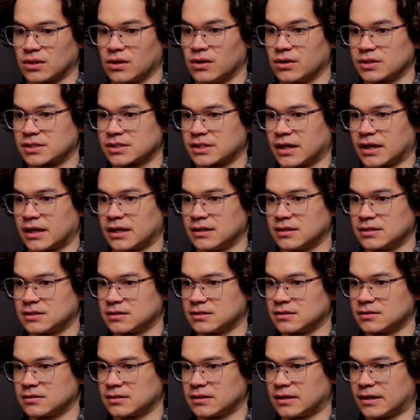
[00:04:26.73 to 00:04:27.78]
alongside
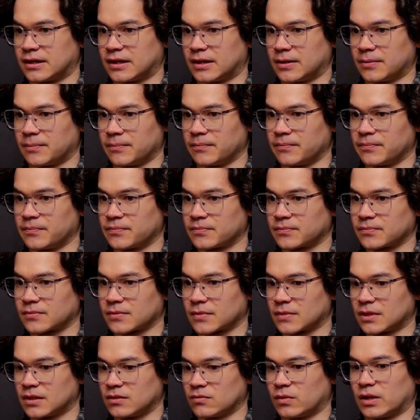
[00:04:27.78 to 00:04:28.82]

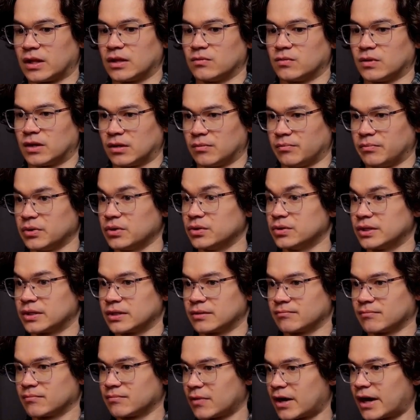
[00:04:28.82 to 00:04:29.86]
while
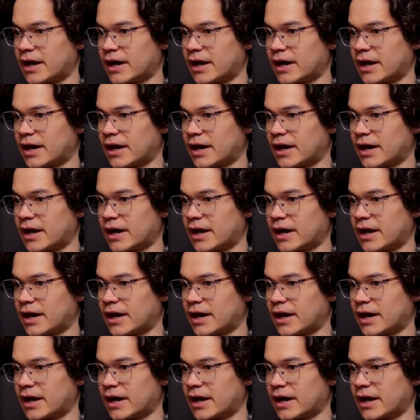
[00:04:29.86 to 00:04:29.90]
building